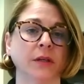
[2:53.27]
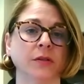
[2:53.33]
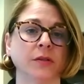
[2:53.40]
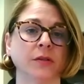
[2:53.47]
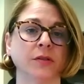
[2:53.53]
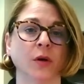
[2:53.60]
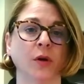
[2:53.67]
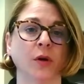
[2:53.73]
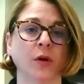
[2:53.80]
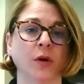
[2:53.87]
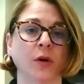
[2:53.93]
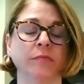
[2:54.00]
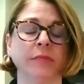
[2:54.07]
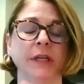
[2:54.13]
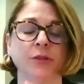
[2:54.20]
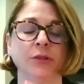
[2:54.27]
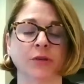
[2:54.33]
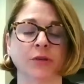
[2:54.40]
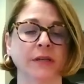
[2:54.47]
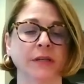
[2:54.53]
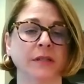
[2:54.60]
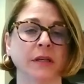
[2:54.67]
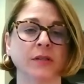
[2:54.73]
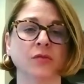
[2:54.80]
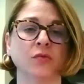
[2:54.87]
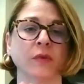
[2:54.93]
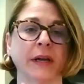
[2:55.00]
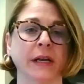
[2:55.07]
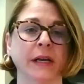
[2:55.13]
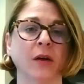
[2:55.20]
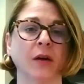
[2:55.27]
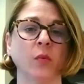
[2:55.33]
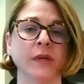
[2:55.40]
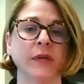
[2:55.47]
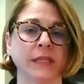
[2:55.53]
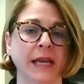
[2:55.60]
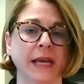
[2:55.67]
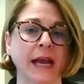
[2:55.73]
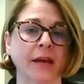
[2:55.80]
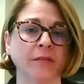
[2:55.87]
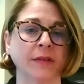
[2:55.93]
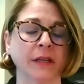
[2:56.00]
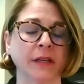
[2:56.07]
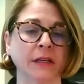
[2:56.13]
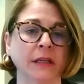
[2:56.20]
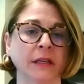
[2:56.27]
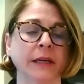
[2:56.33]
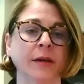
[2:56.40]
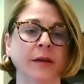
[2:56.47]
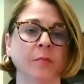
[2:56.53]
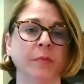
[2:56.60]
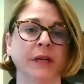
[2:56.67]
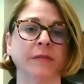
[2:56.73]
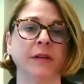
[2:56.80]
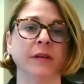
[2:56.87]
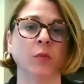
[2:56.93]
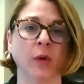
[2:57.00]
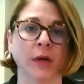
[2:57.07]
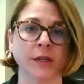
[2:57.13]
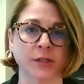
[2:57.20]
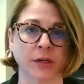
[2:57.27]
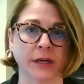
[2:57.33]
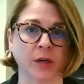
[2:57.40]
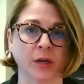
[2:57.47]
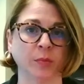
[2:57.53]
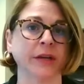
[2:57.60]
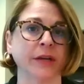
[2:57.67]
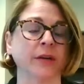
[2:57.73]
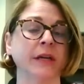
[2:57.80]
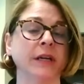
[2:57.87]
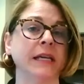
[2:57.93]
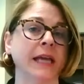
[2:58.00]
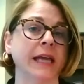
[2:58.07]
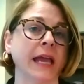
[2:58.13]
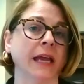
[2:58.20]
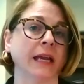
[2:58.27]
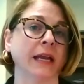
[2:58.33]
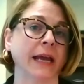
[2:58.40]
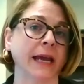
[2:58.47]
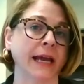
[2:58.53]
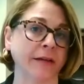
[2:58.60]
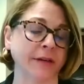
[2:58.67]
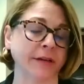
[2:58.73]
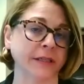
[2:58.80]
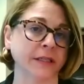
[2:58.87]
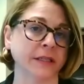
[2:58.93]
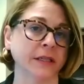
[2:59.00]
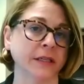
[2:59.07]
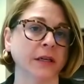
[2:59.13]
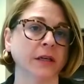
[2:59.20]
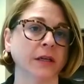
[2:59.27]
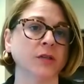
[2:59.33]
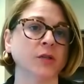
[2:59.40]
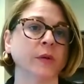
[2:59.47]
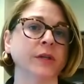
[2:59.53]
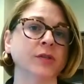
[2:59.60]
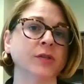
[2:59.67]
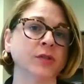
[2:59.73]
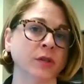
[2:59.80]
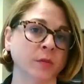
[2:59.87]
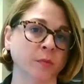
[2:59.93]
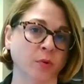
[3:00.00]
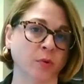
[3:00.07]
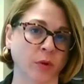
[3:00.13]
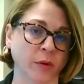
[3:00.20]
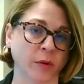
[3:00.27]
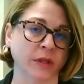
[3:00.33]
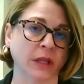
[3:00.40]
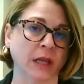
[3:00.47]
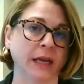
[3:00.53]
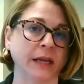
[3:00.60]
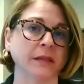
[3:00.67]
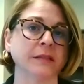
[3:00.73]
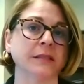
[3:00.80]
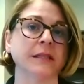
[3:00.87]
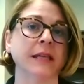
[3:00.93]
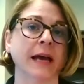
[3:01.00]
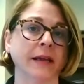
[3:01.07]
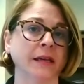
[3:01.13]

So he trusts us right now, we stay out of it, but if he wants our help later, he can have it. So at a certain point with clients, that